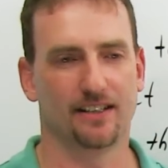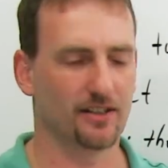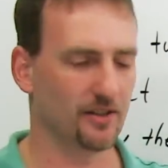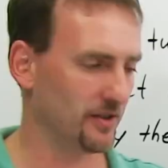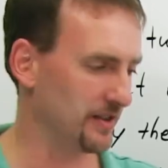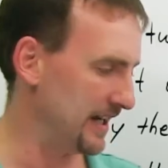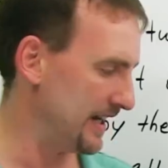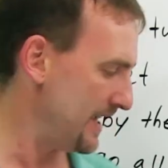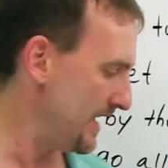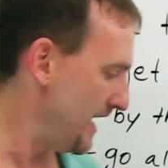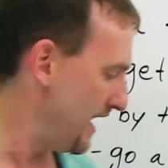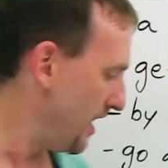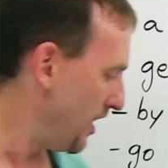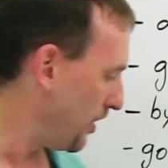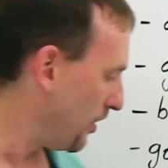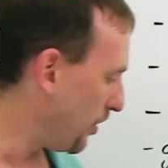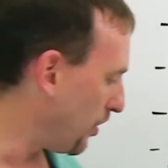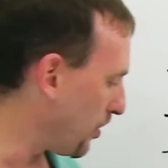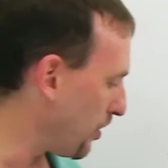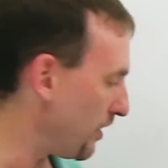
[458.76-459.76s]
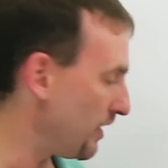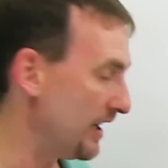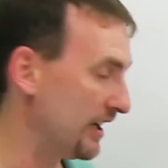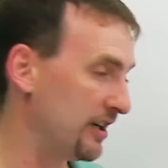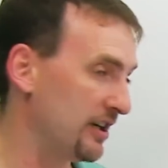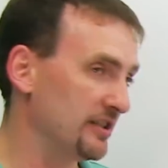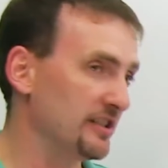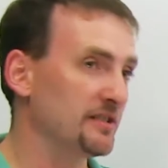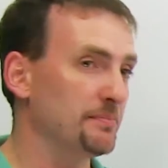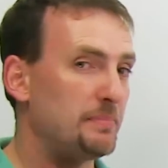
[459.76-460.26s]
Okay? Or it
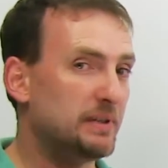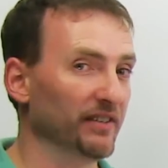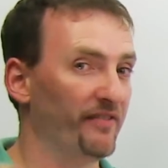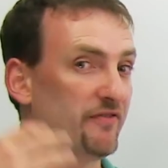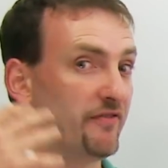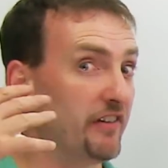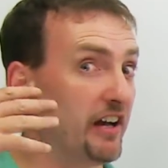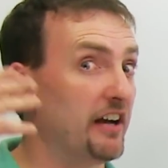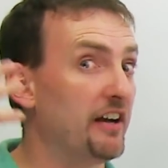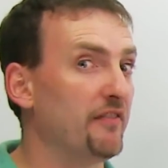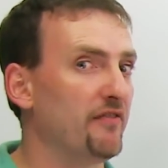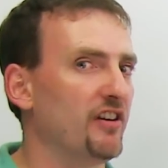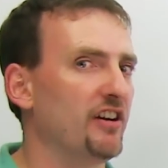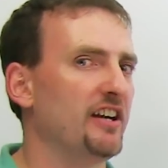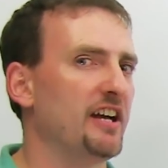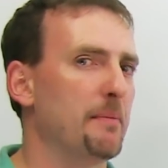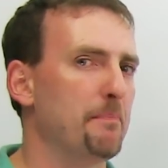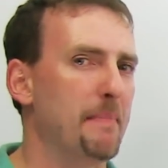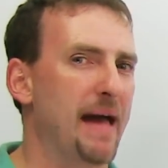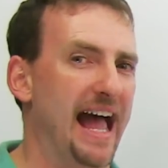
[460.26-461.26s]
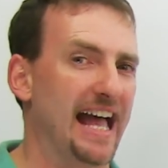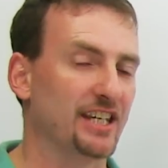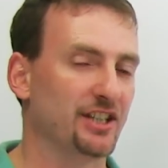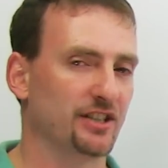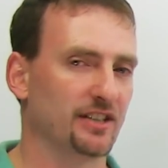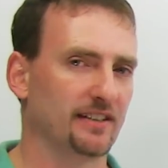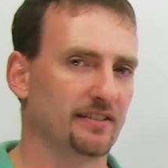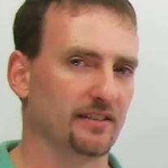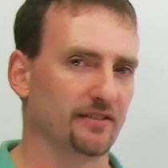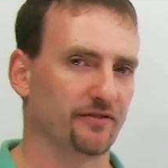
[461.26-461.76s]
could just be very, very
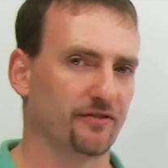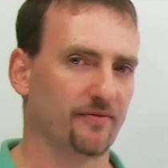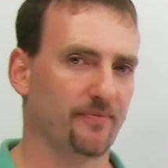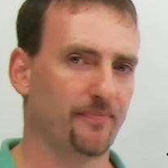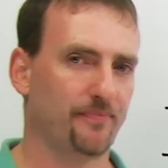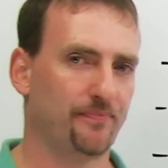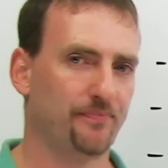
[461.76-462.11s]
imaginative.